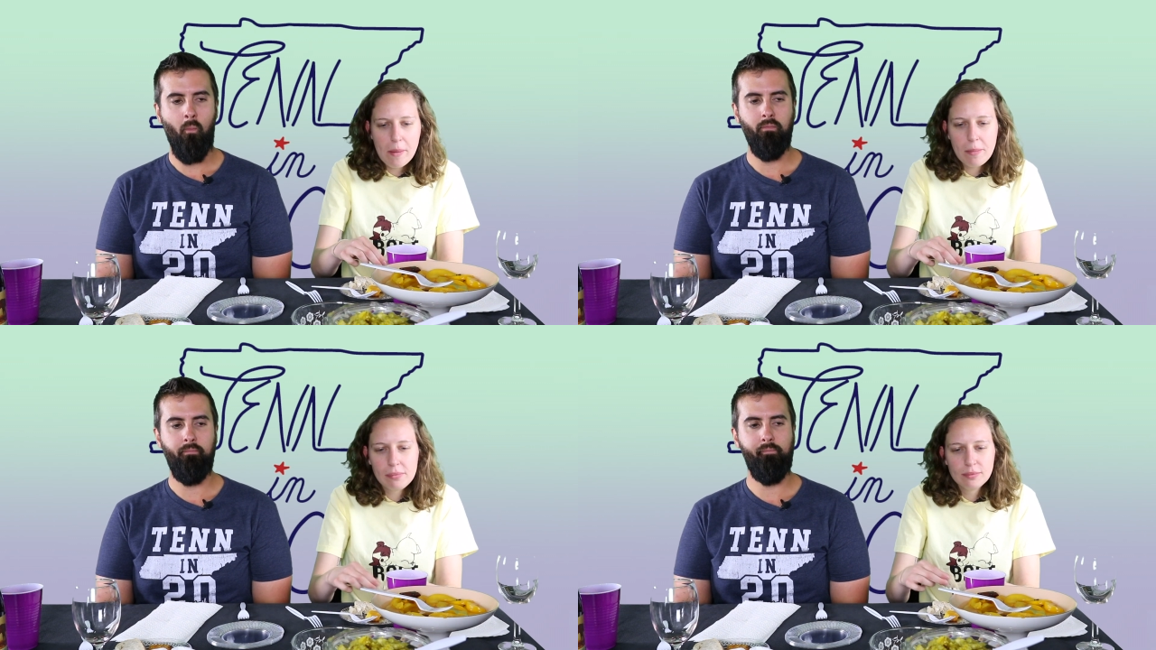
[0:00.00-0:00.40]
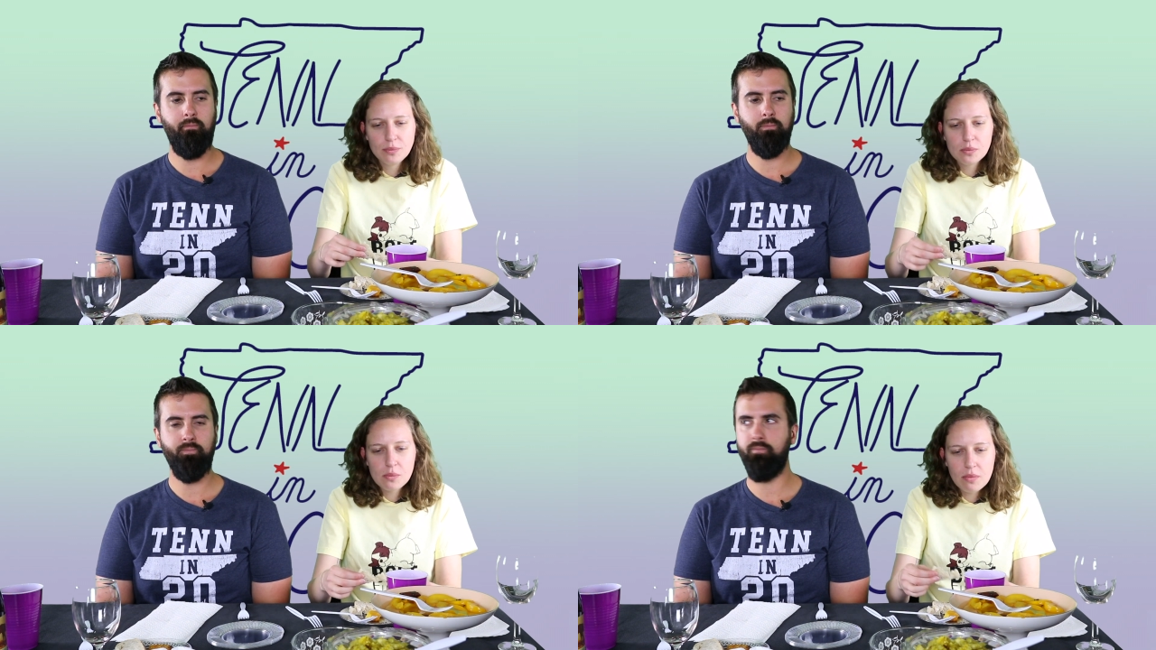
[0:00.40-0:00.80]

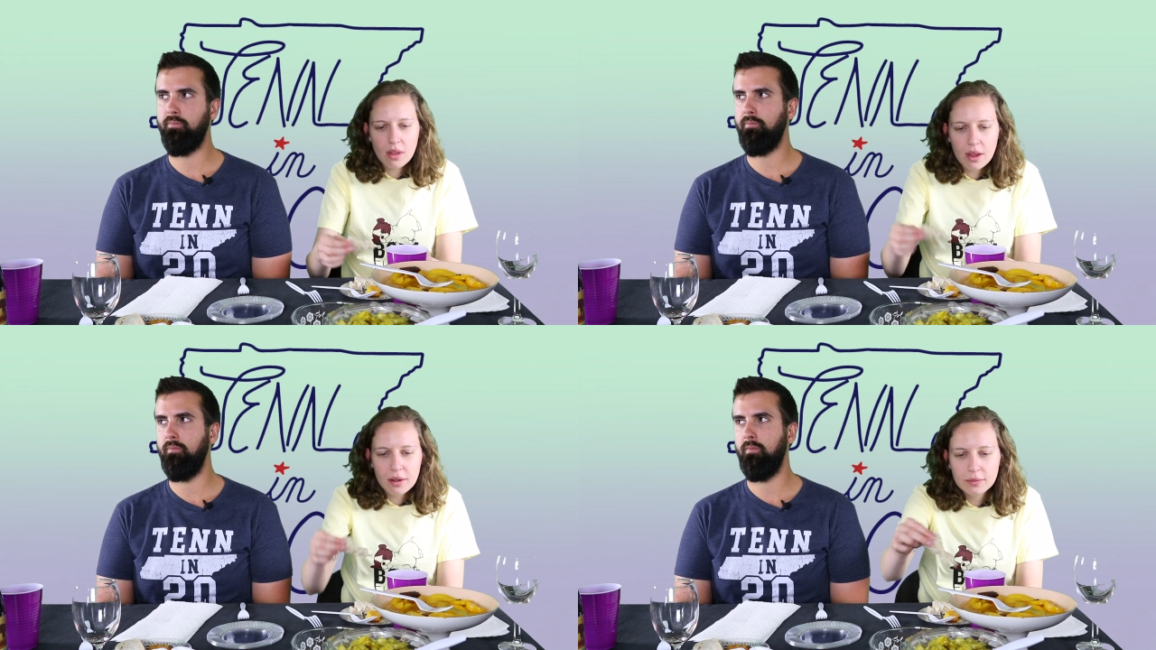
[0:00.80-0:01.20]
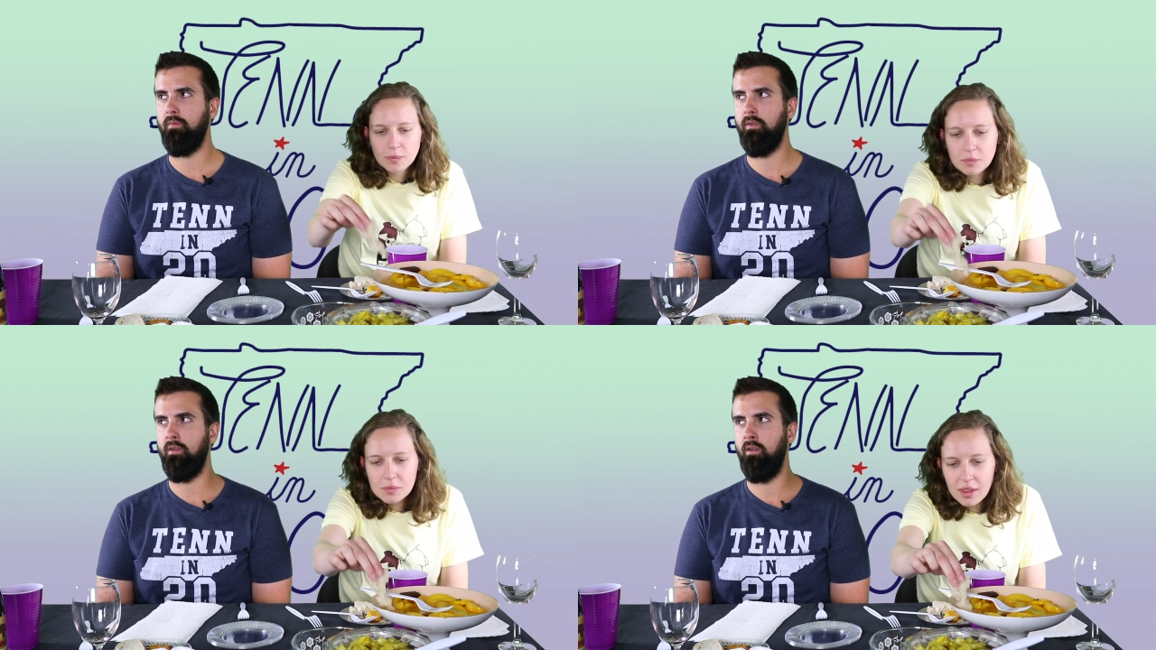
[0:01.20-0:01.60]
Speaker 1: is
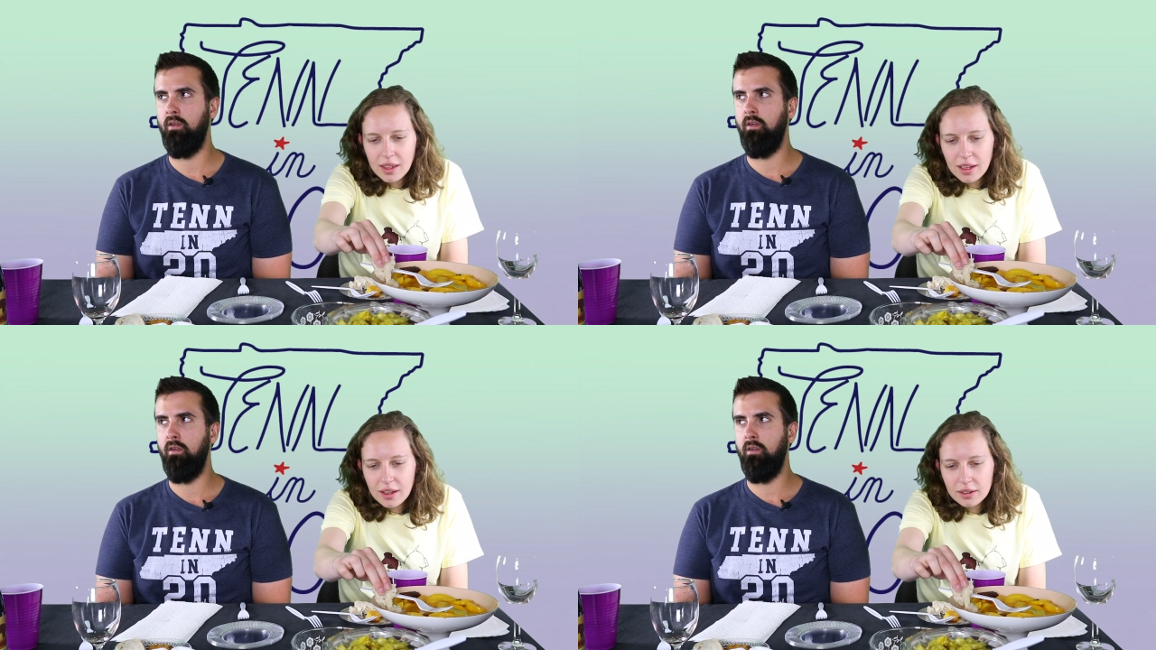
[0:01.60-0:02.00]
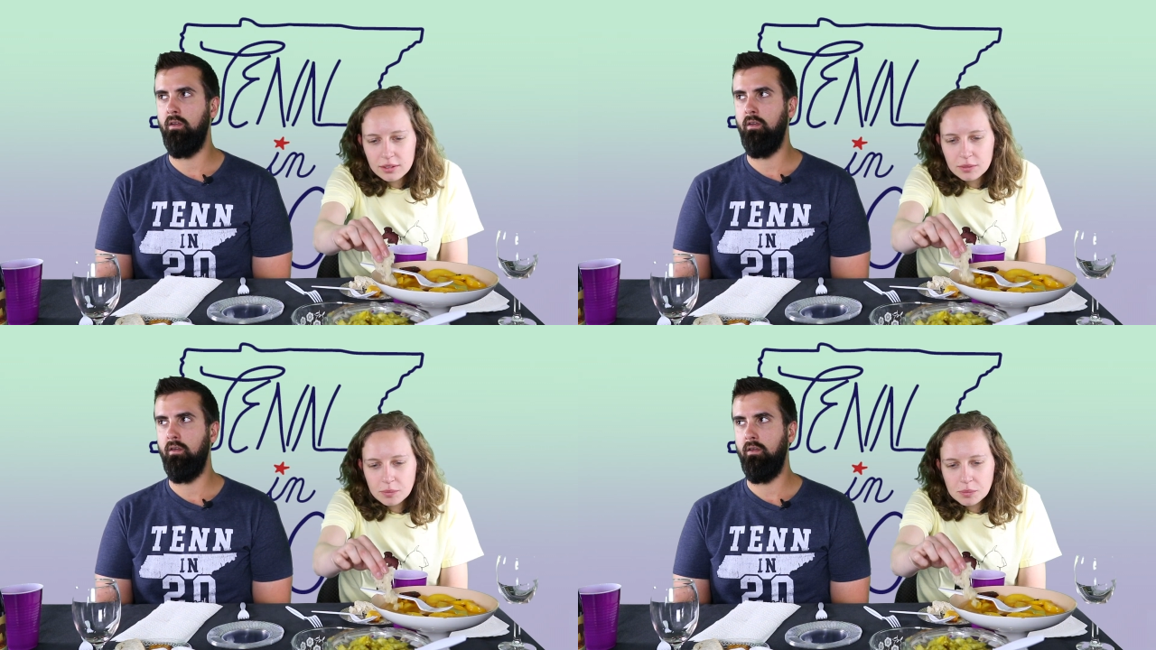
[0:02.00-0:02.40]
a
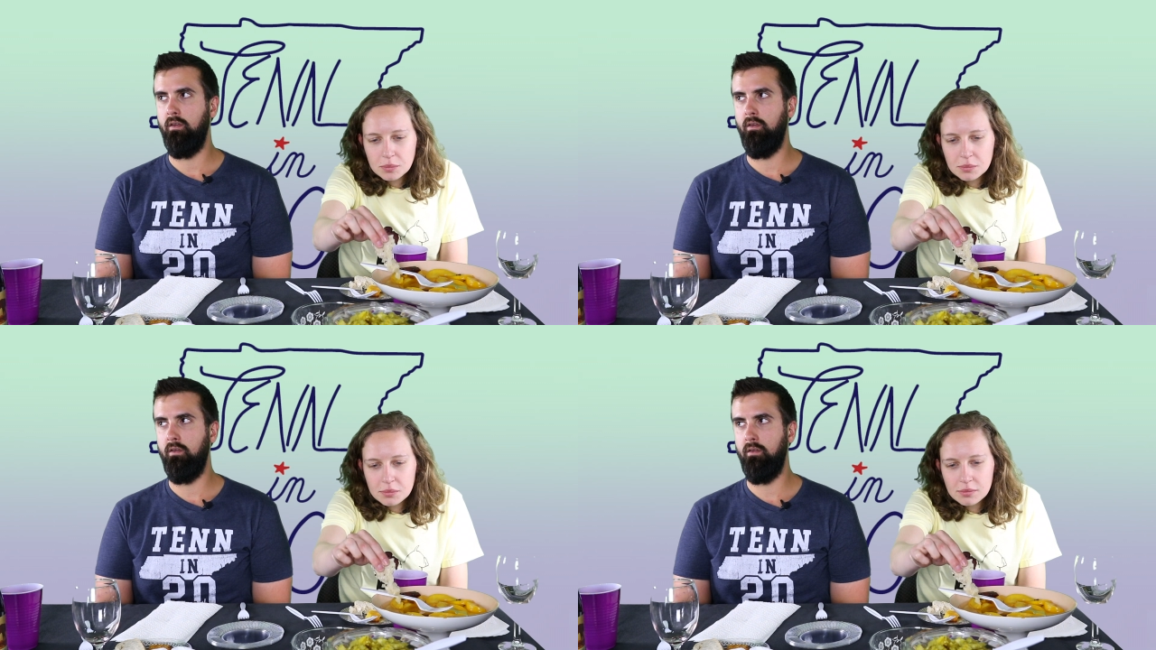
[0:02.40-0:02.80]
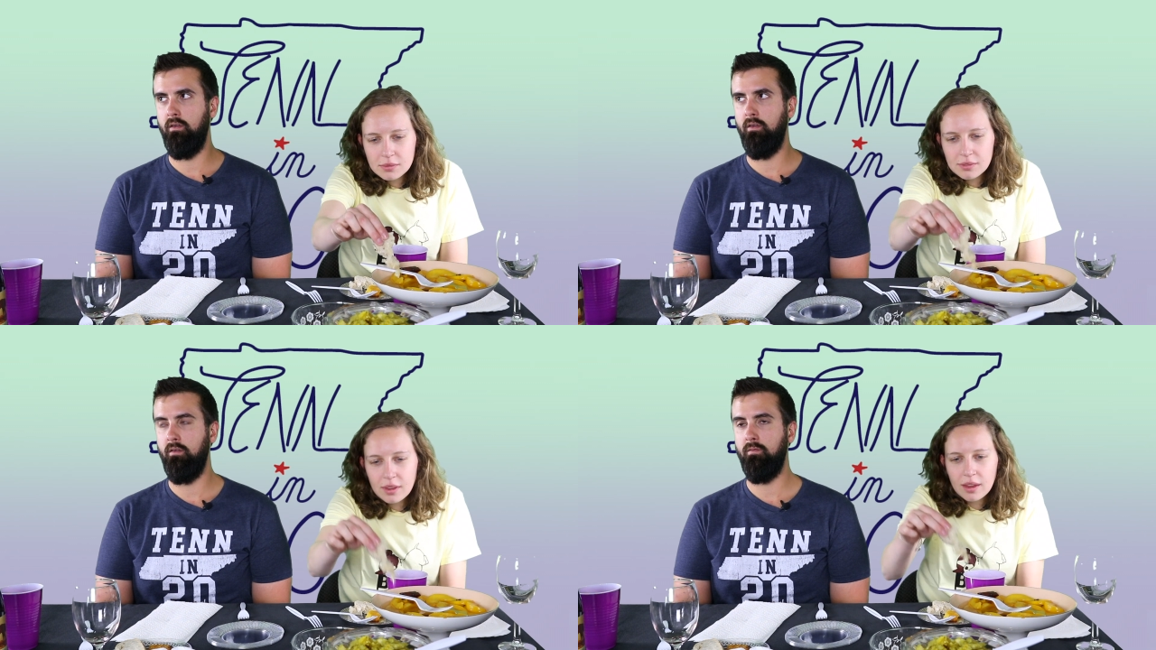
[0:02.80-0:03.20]
McGavock family
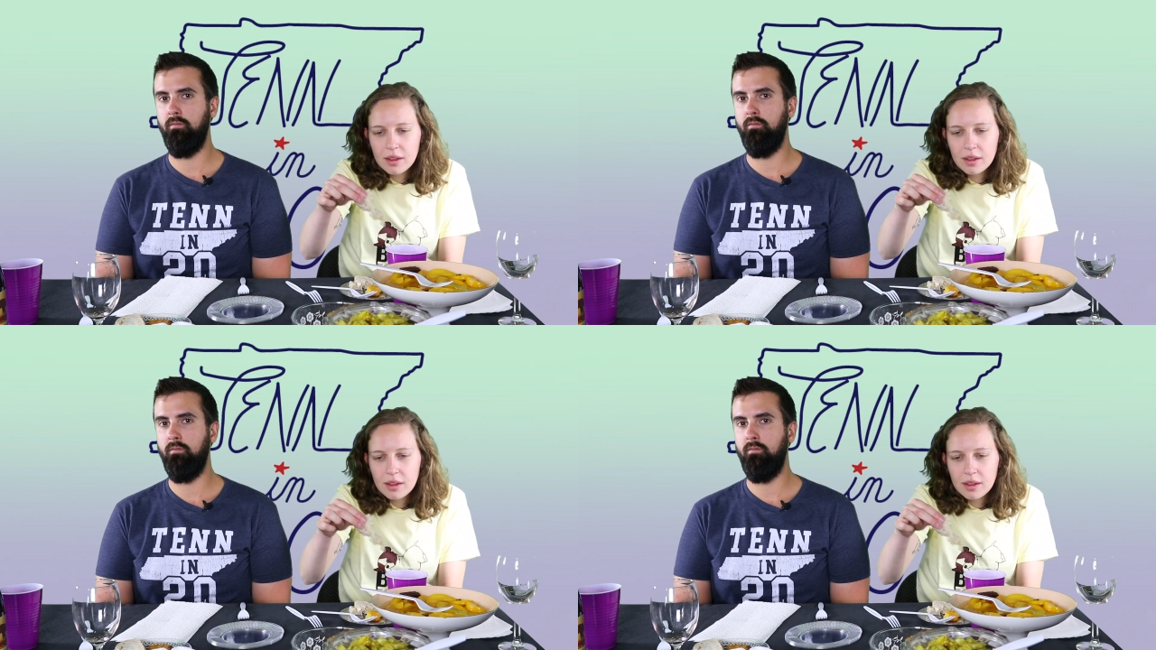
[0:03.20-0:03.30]
recipe.